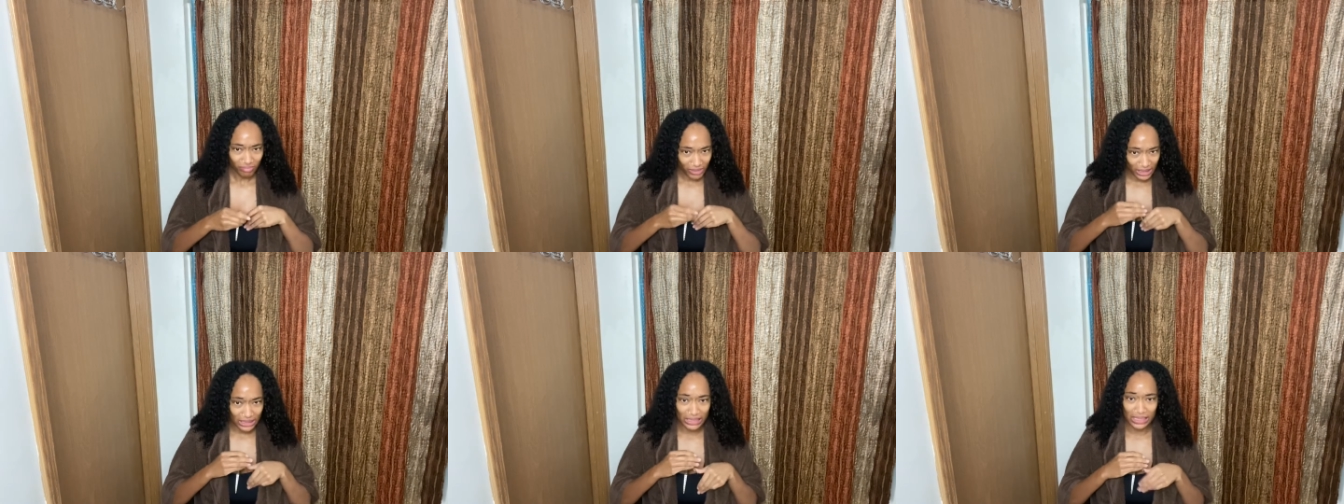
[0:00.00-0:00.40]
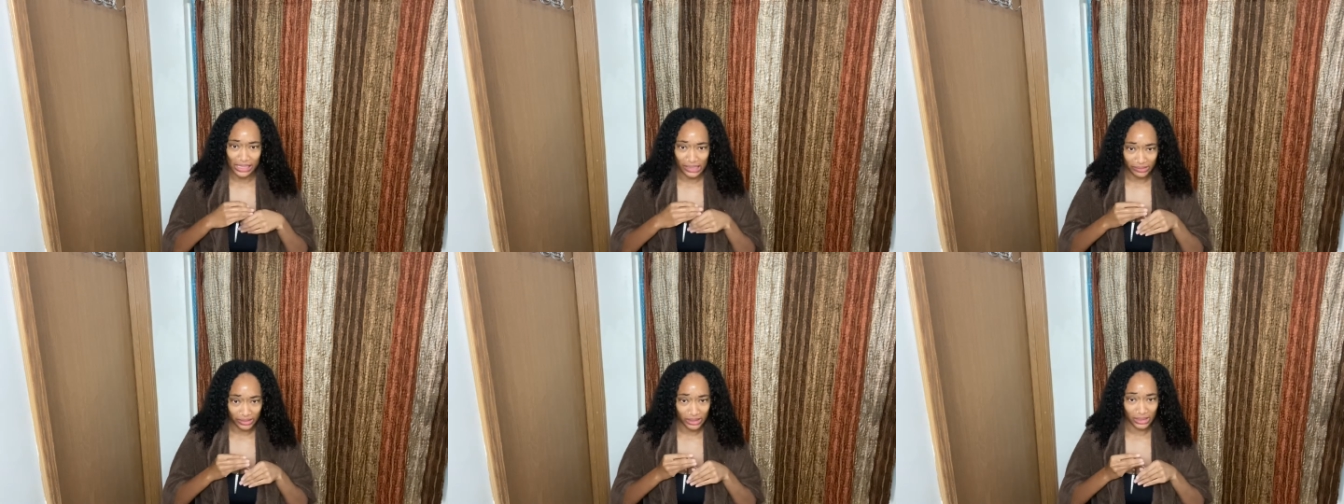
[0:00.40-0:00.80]
it
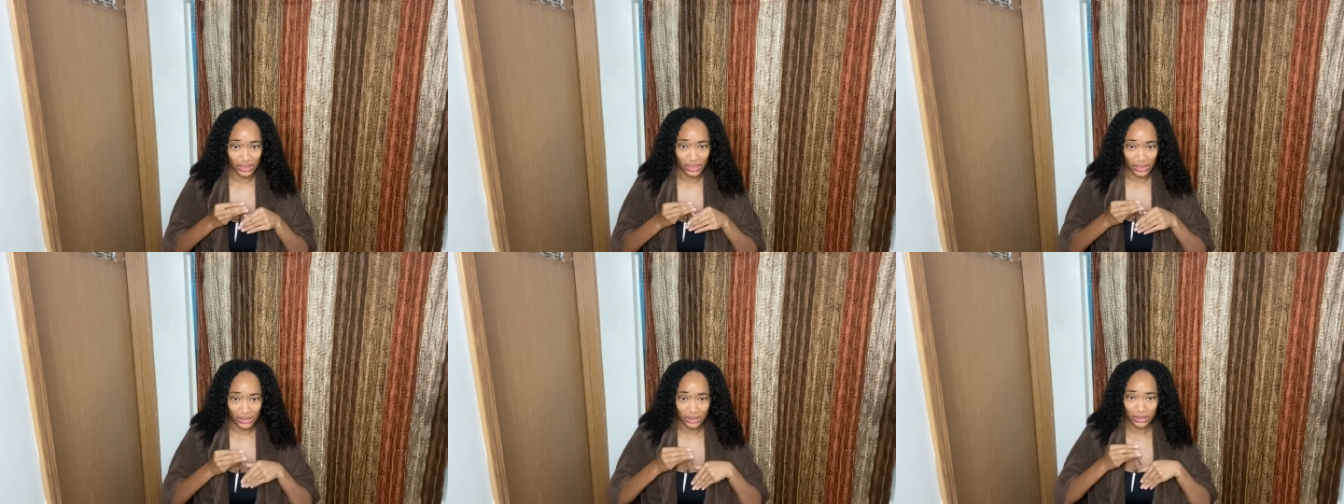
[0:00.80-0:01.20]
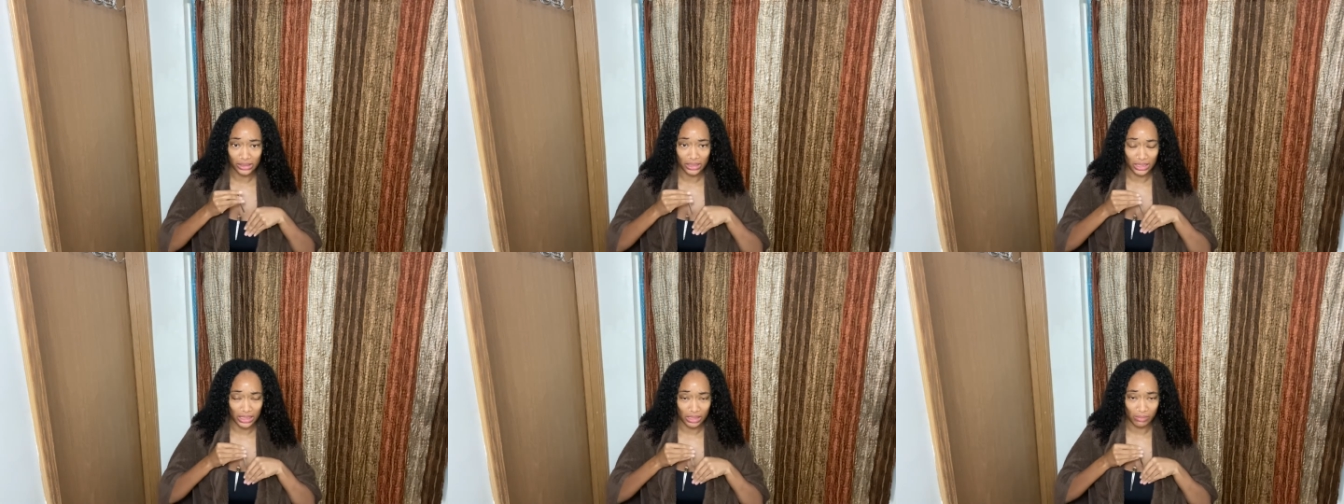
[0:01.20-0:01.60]
definitely
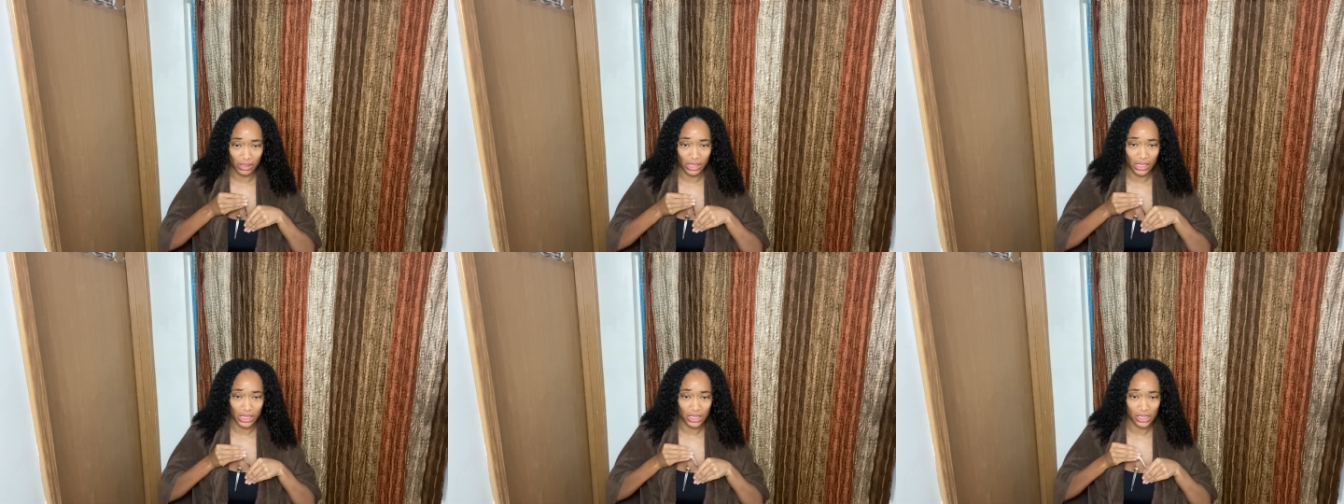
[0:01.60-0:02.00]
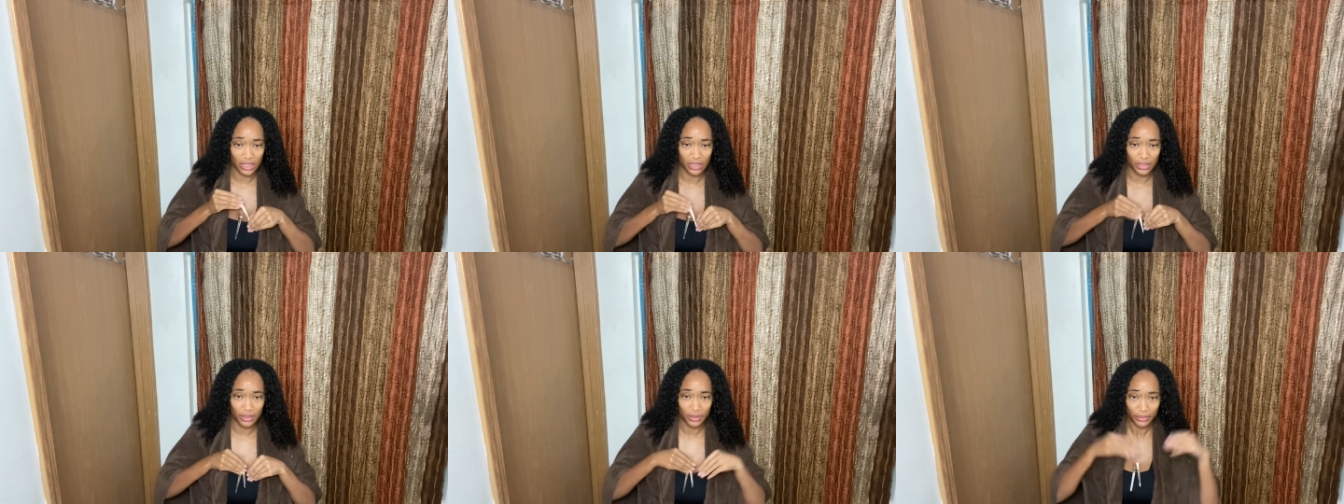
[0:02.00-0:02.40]
did what it needed to
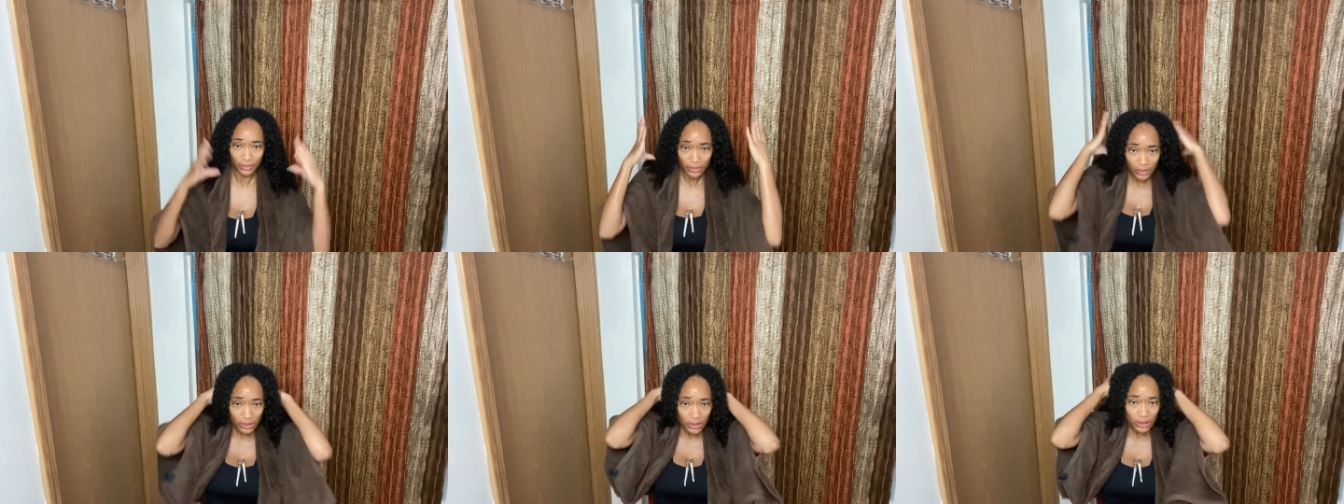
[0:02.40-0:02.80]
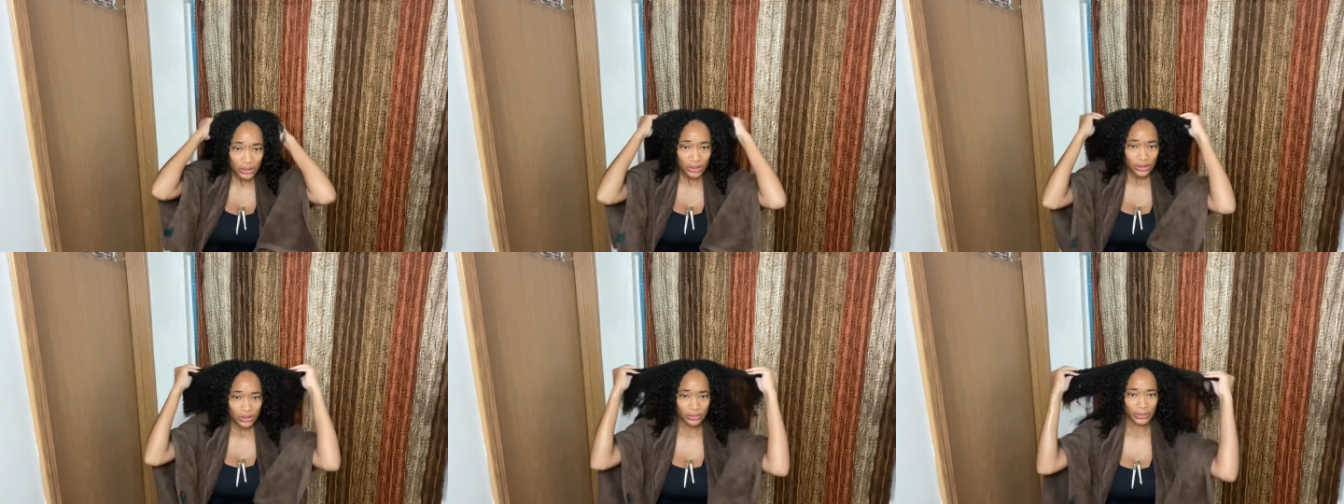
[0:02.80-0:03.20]
do.
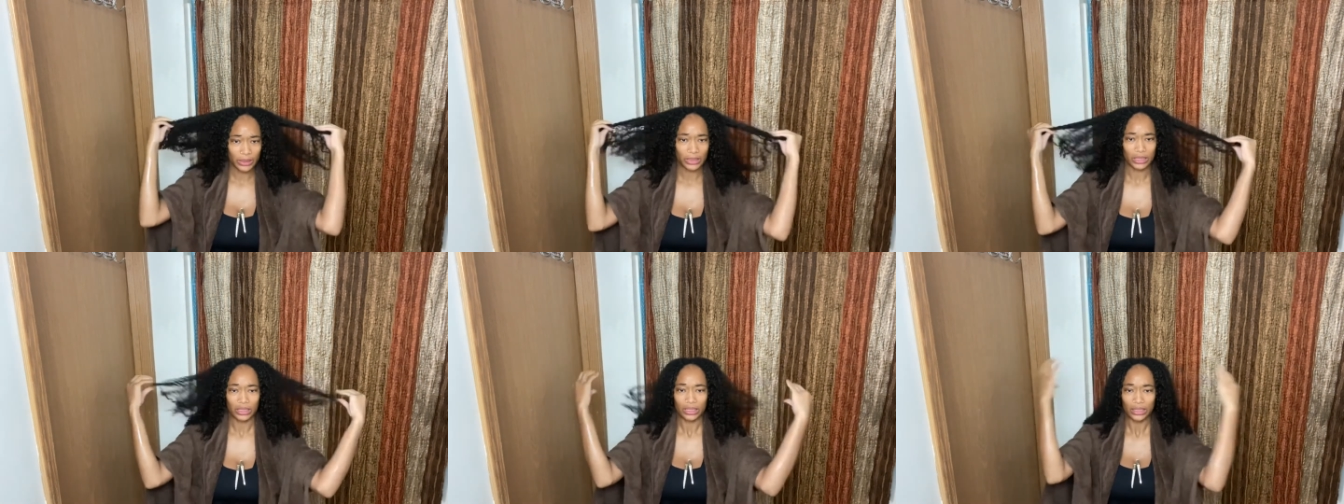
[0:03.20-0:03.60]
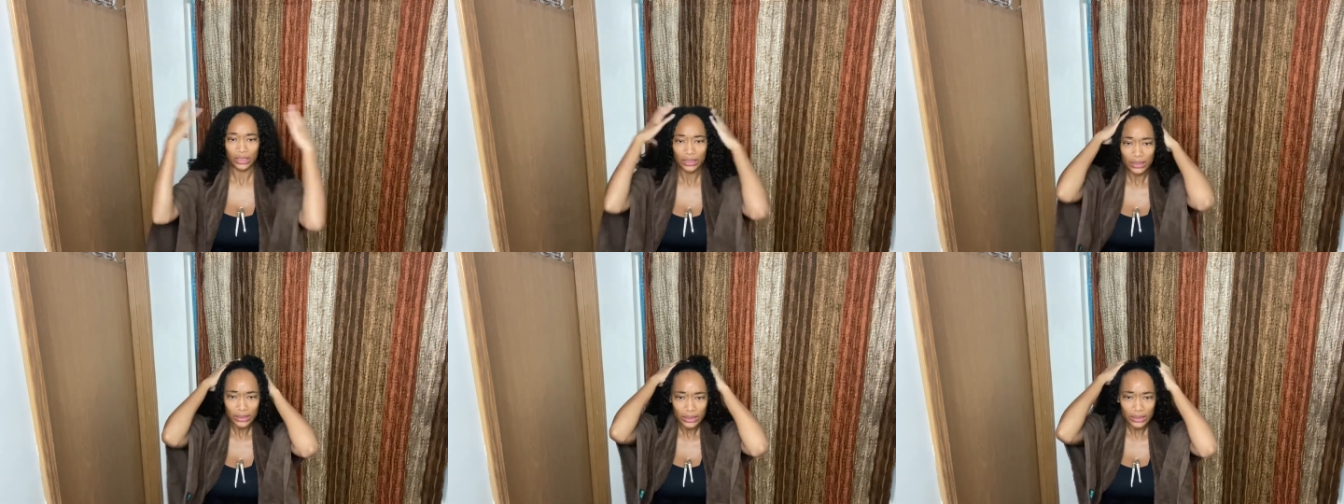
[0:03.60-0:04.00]
Let's see.